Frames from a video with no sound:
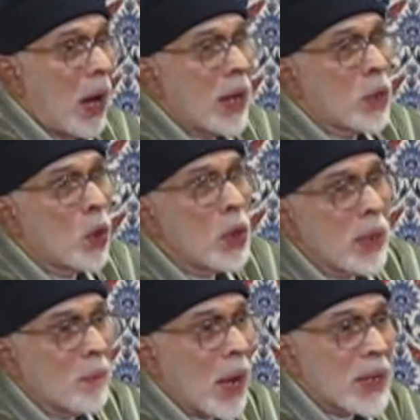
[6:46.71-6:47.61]
I told
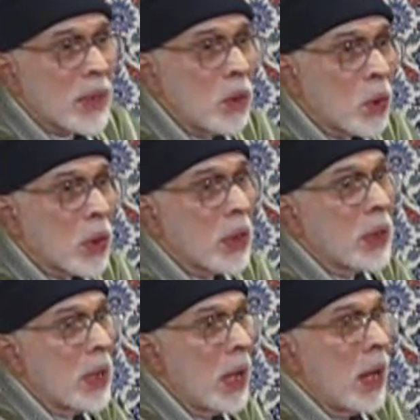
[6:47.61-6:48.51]
him, I said, look,
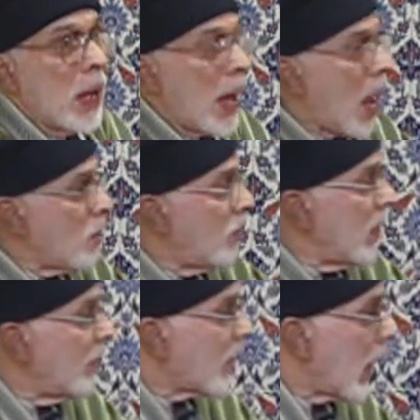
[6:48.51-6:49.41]

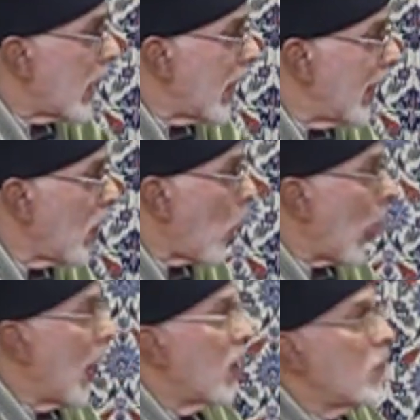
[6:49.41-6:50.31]
every Friday
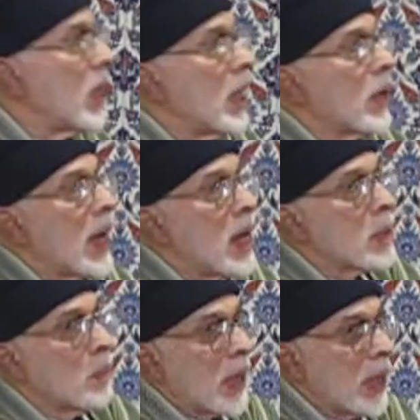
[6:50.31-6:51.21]
we
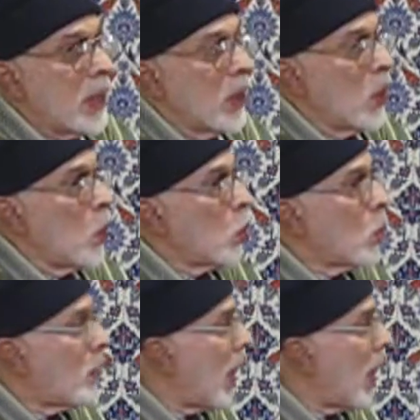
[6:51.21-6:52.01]
raise money to